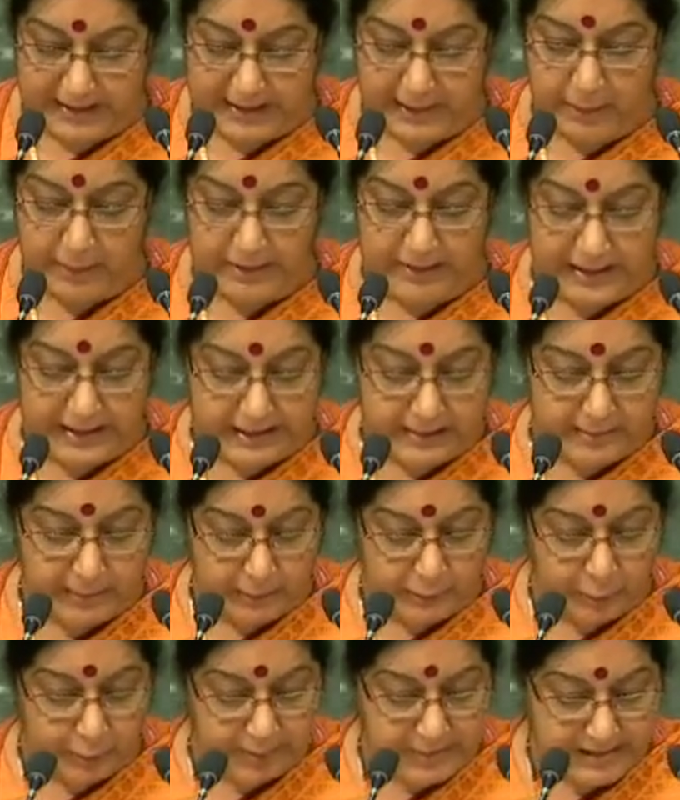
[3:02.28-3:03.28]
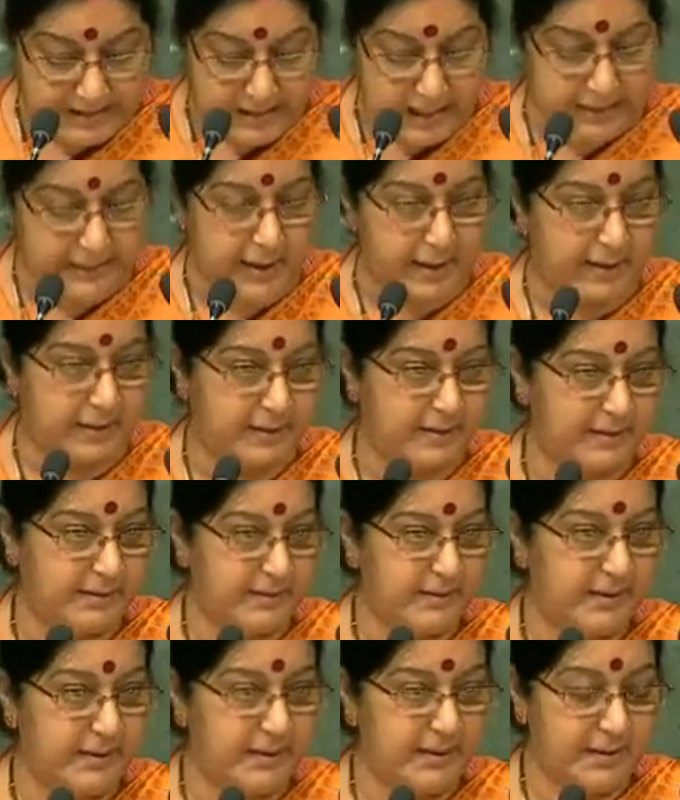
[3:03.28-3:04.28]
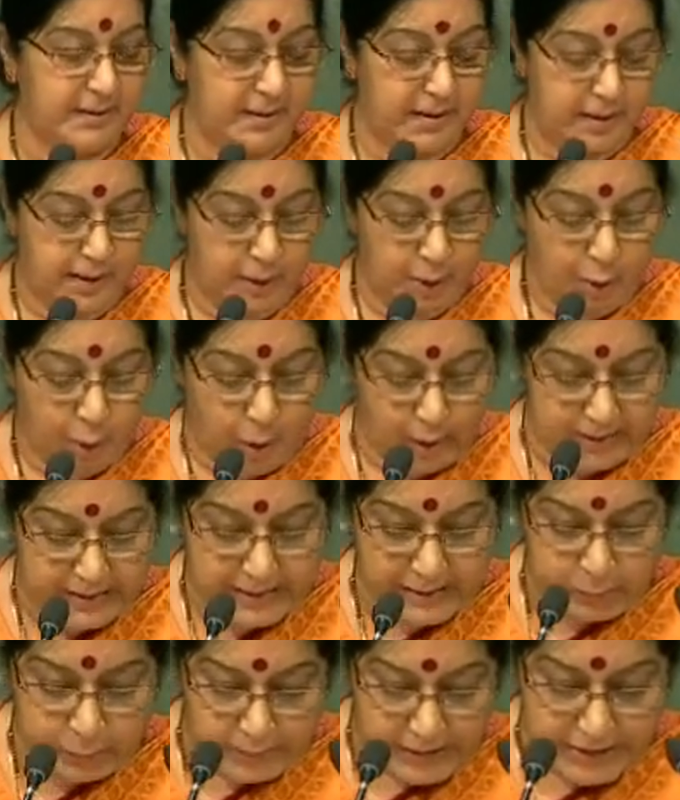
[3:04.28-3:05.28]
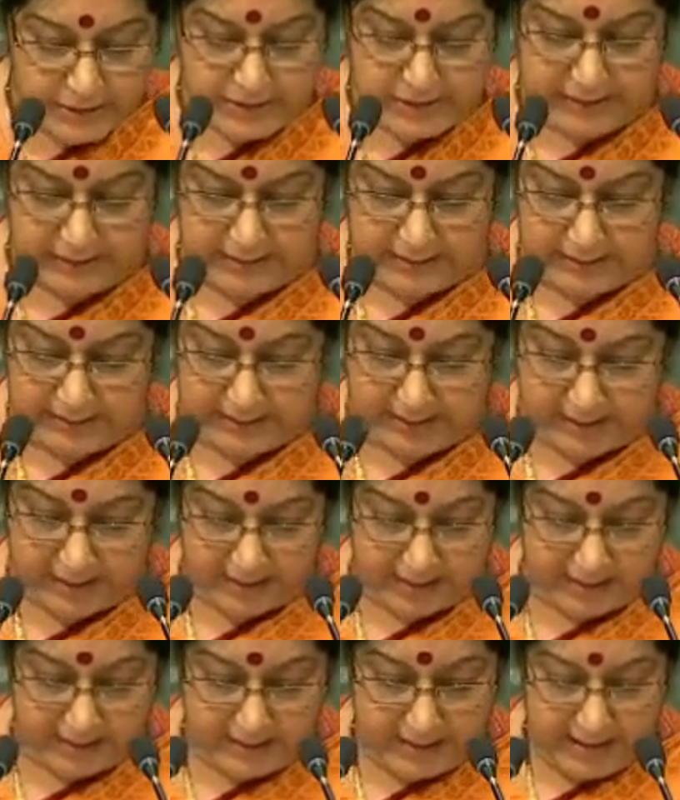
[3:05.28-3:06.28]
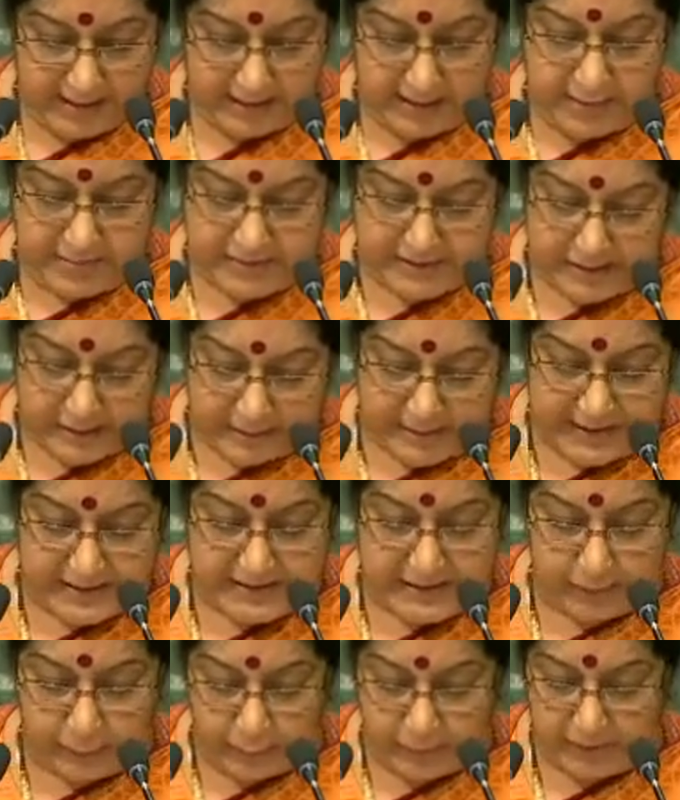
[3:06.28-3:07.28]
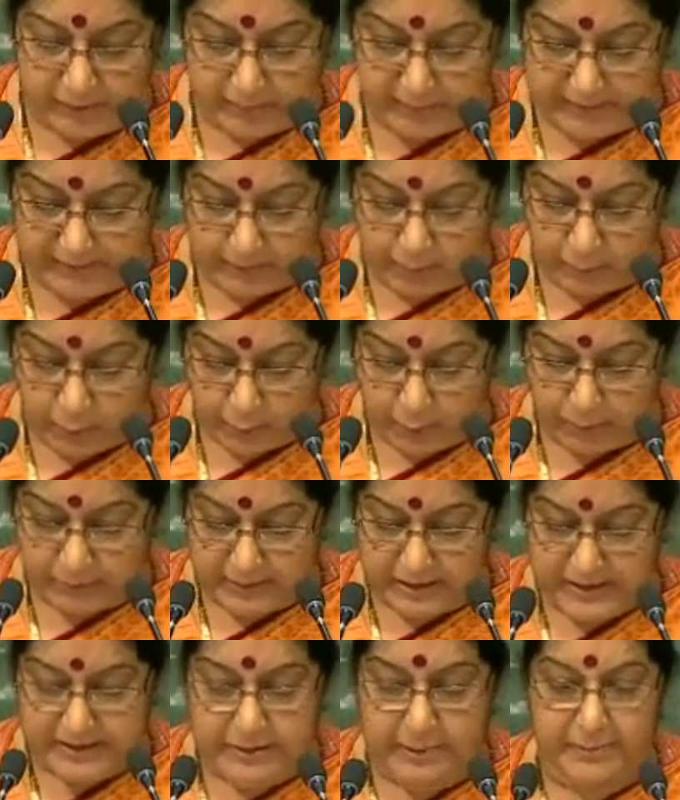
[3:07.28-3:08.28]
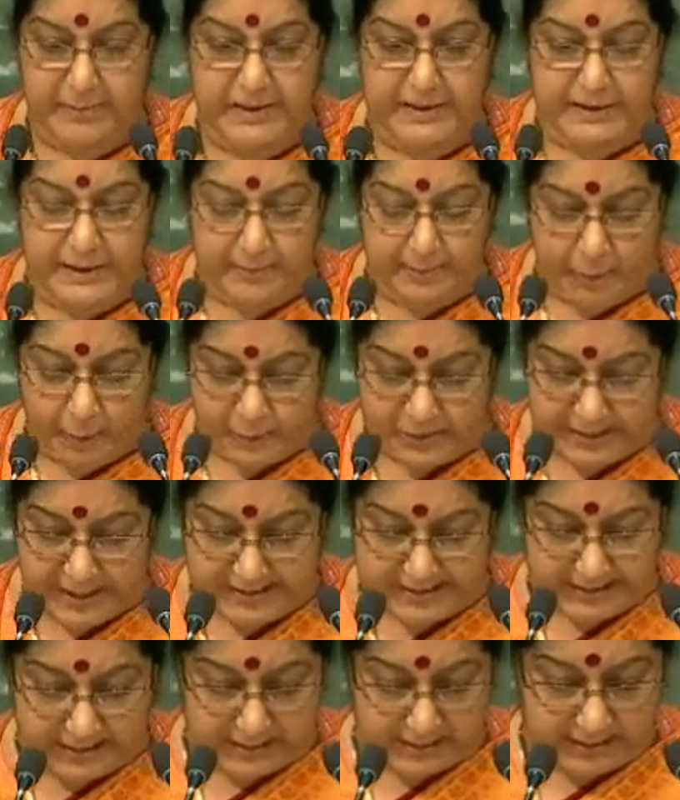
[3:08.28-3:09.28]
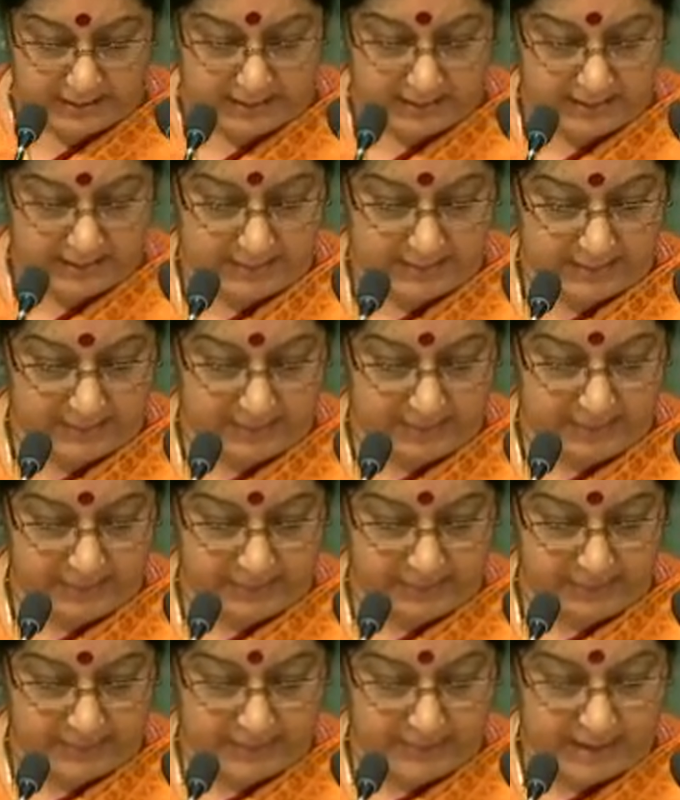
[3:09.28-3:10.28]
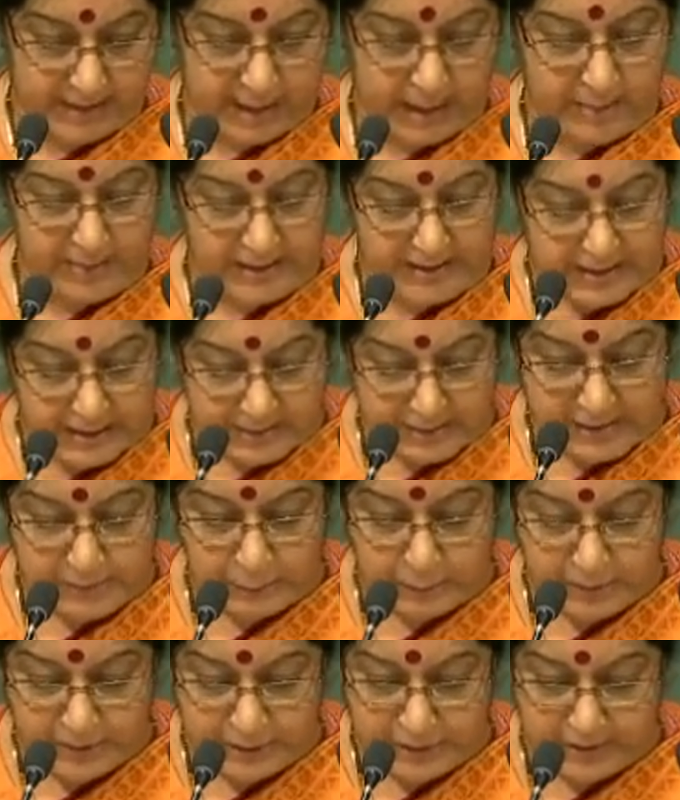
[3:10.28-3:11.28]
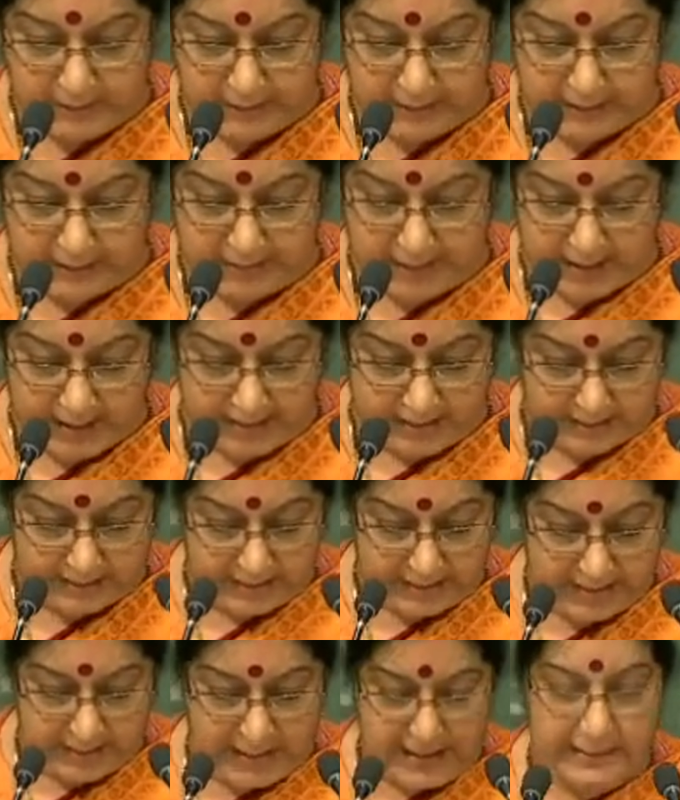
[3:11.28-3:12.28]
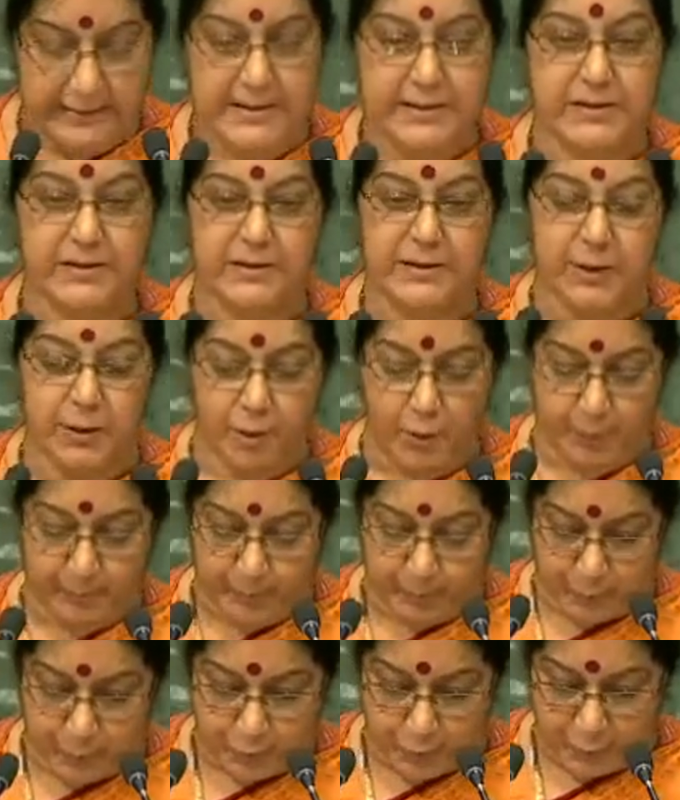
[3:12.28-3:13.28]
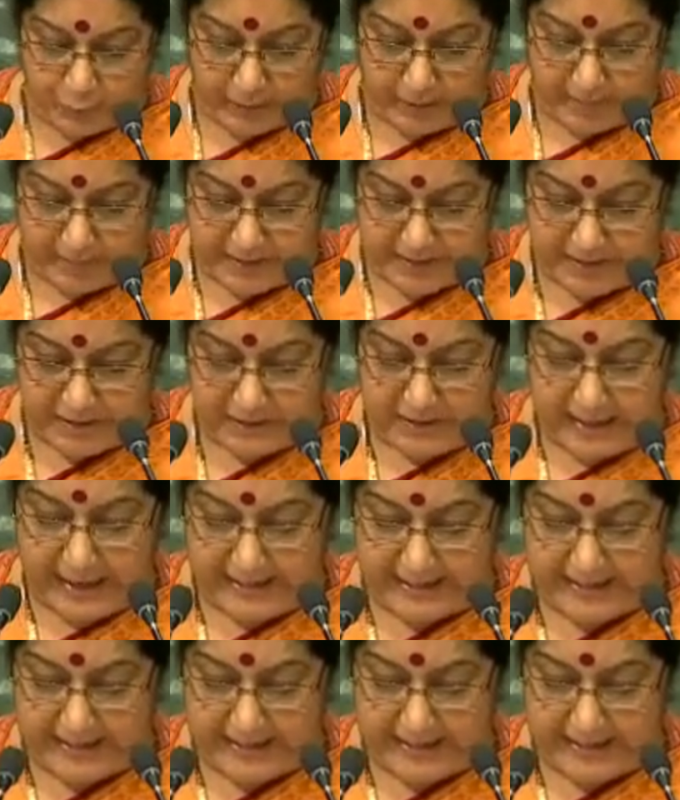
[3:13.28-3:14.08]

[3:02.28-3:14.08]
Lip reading: the true challenge of our time is to end the curse of harsh poverty that still lurks in so many corners of our world, to ensure that the fruits of growing prosperity reach those who need it most,